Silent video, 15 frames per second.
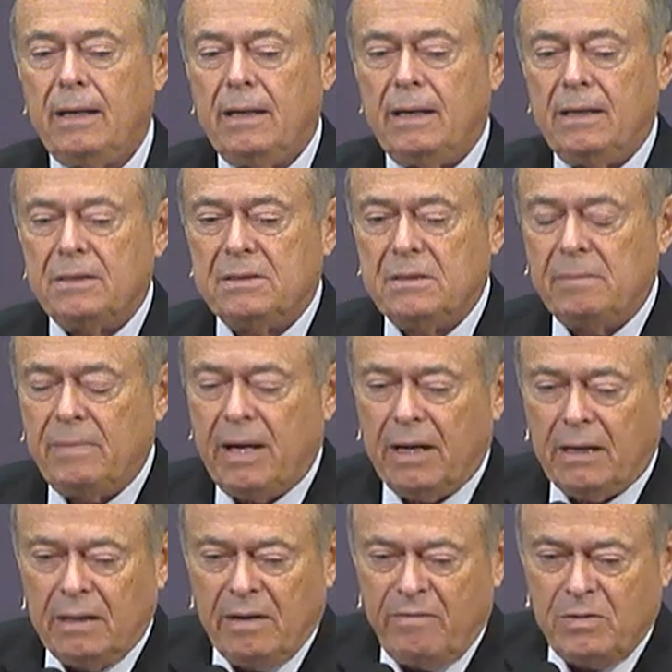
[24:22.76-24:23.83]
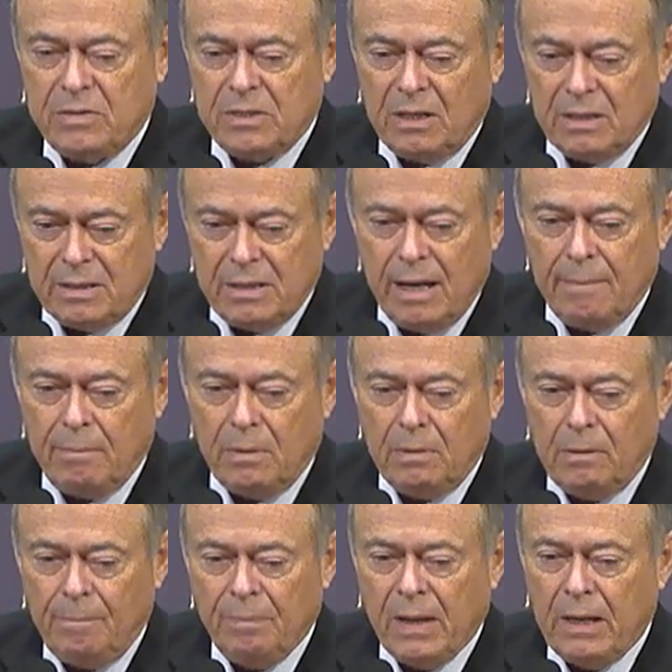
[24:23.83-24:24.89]
is the magnificent
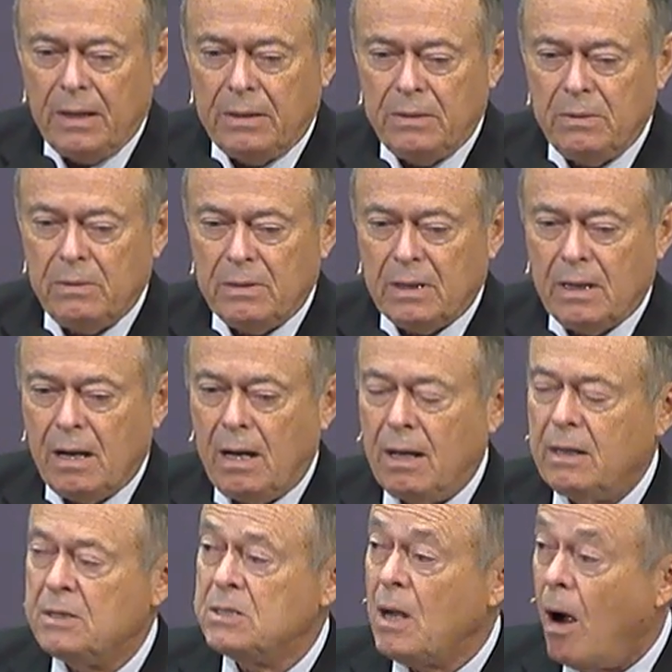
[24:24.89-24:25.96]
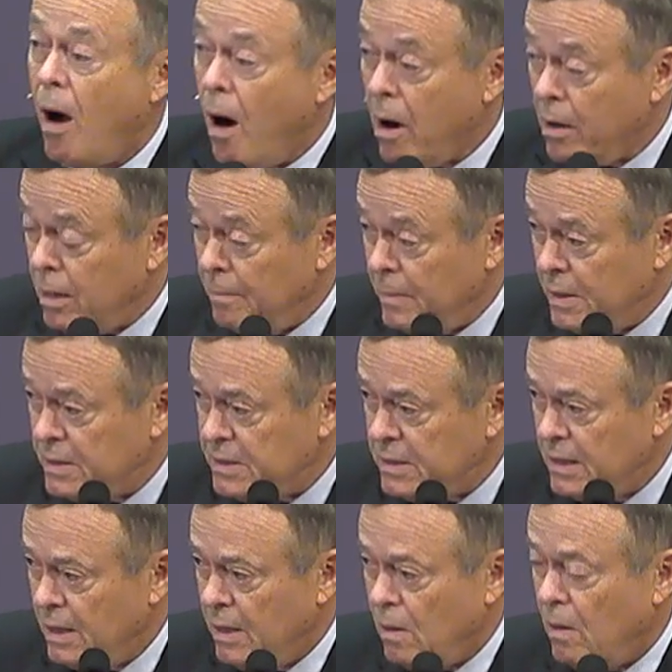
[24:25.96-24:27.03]
temple to the goddess Artemis,
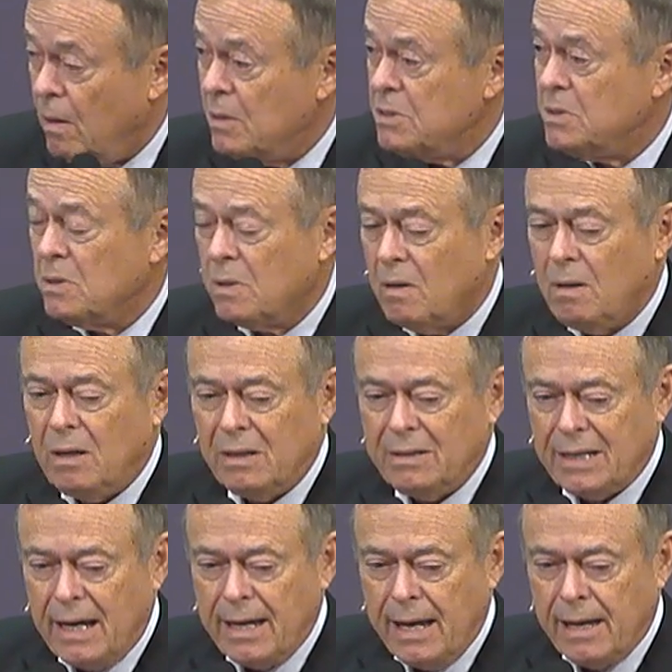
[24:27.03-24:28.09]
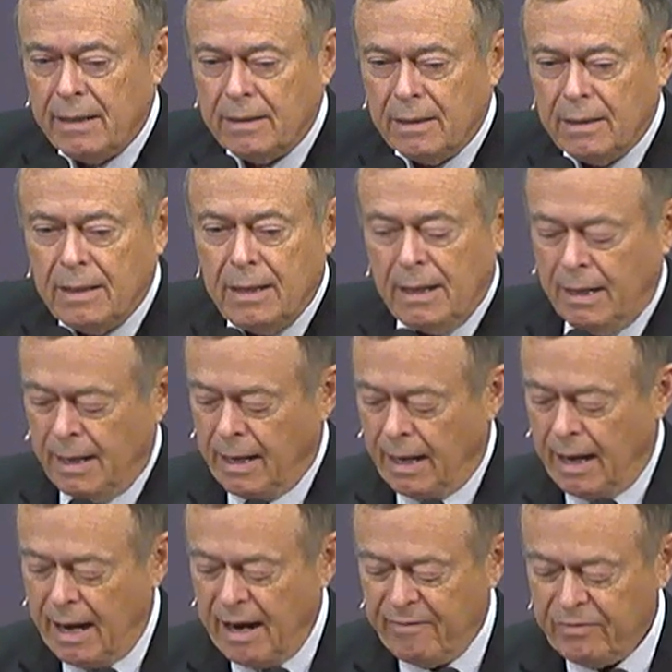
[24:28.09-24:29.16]
also called Diana.
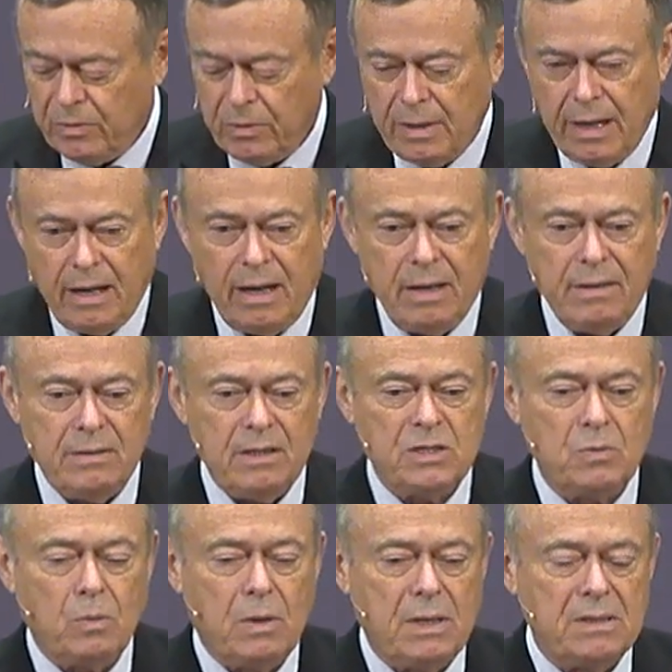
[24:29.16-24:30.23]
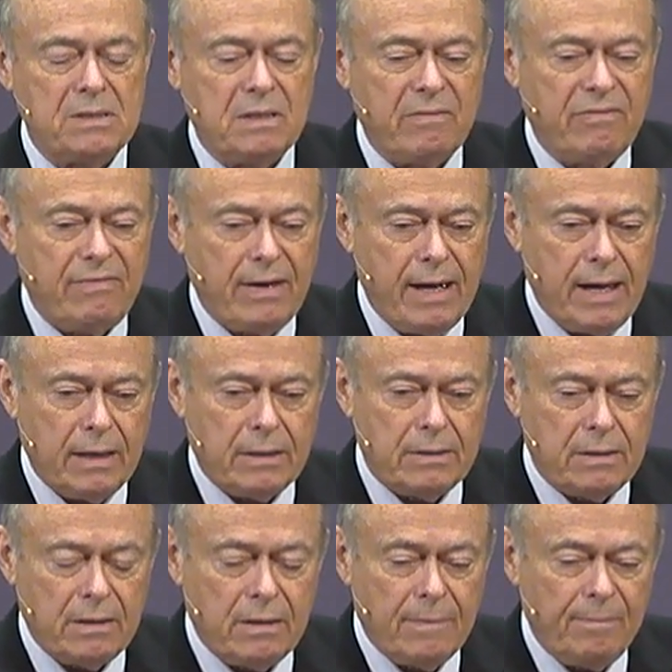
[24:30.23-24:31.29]
After, uh, this was, in fact,
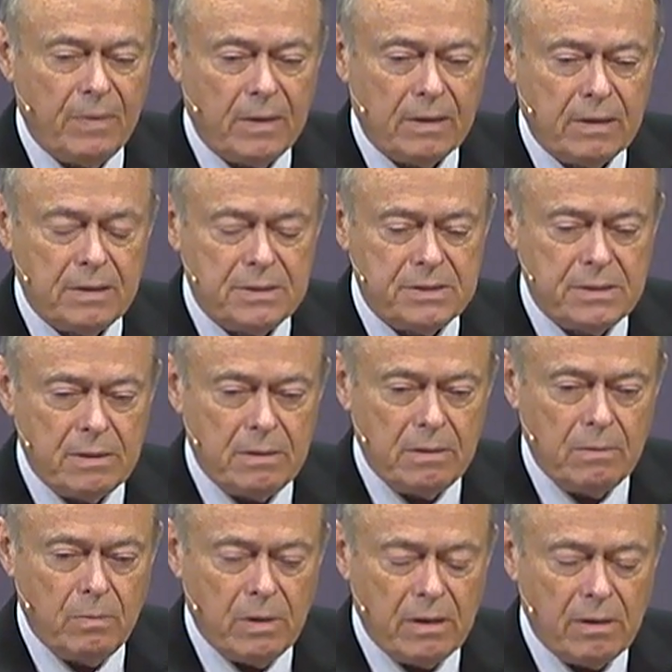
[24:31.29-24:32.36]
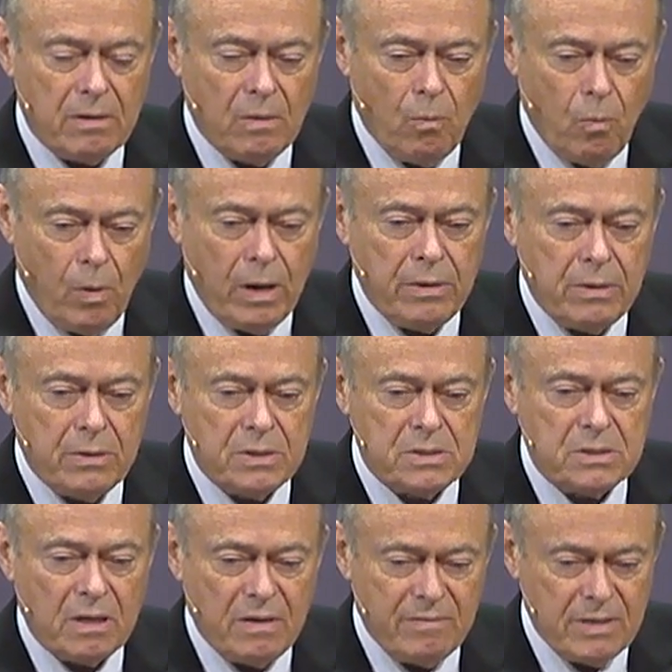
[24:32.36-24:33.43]
um, considered one of the
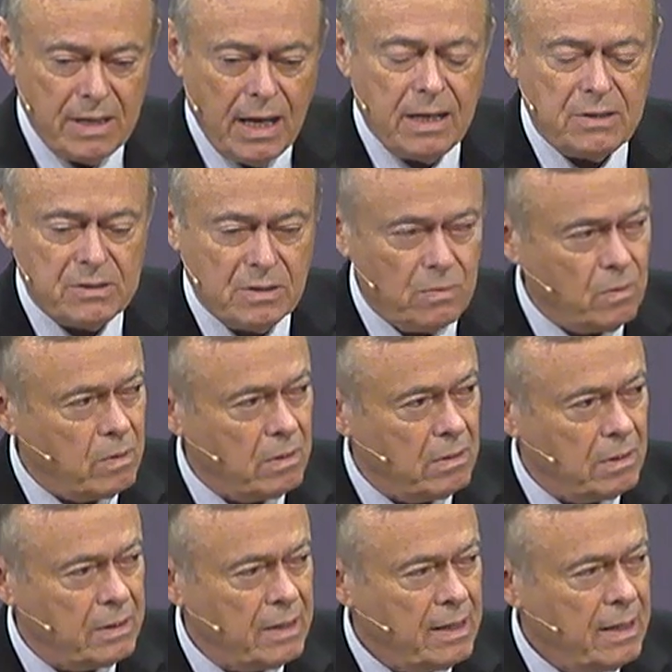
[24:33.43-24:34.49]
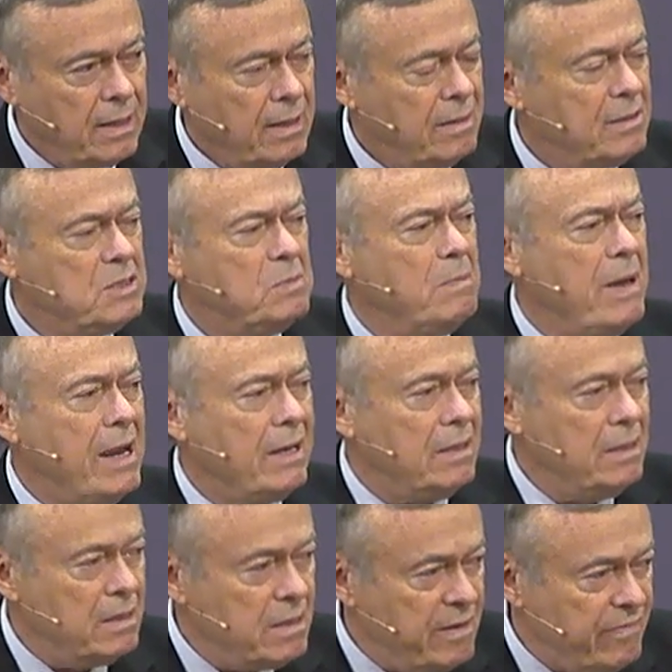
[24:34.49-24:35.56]
wonders of the ancient world. This
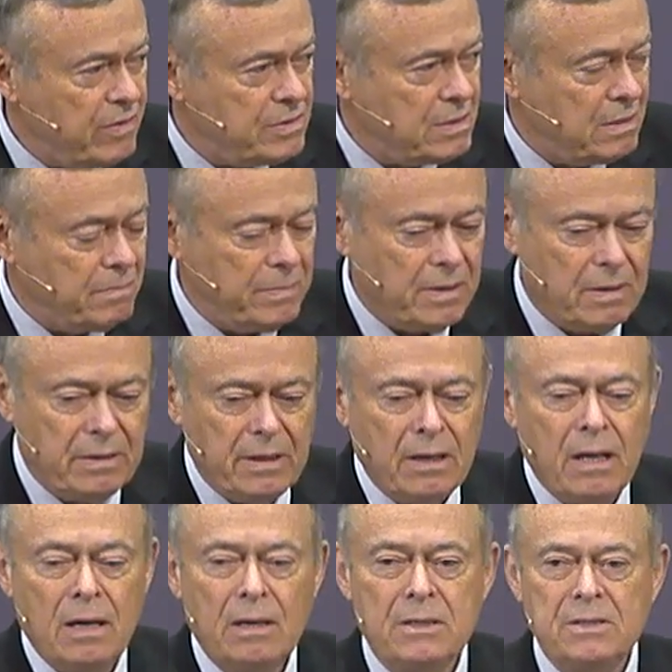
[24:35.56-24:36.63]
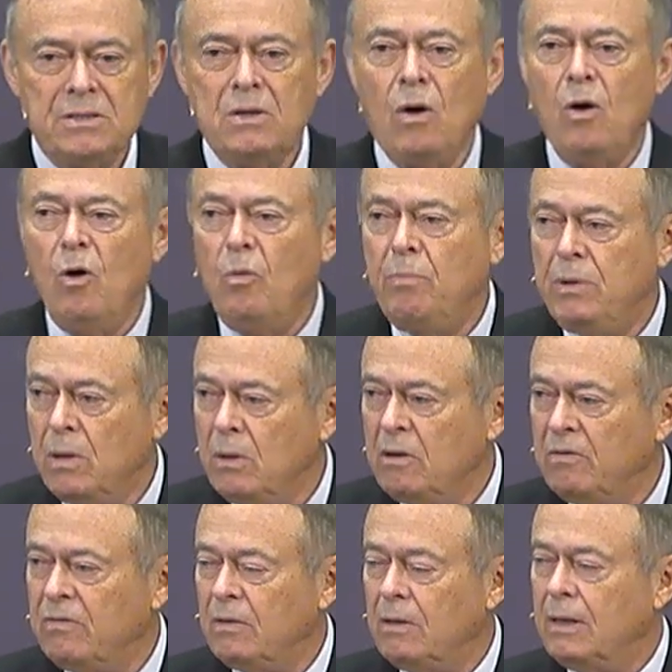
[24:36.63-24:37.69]
magnificent building, so
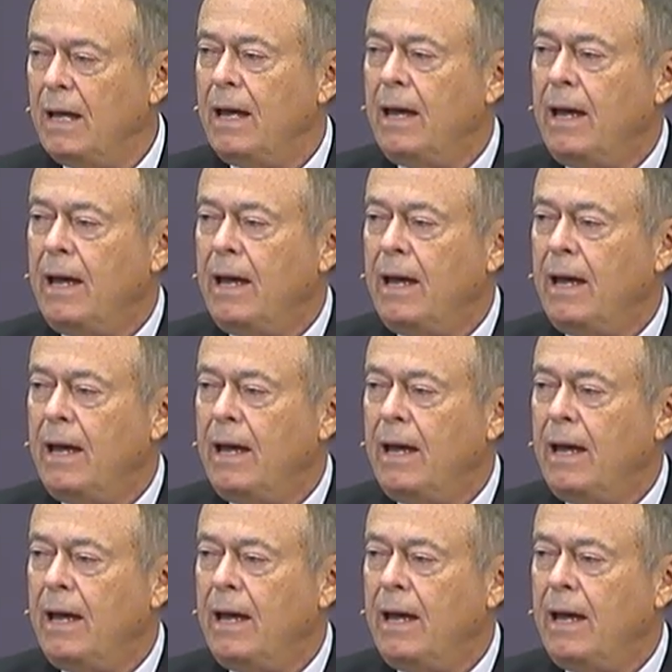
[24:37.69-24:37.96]
beautiful.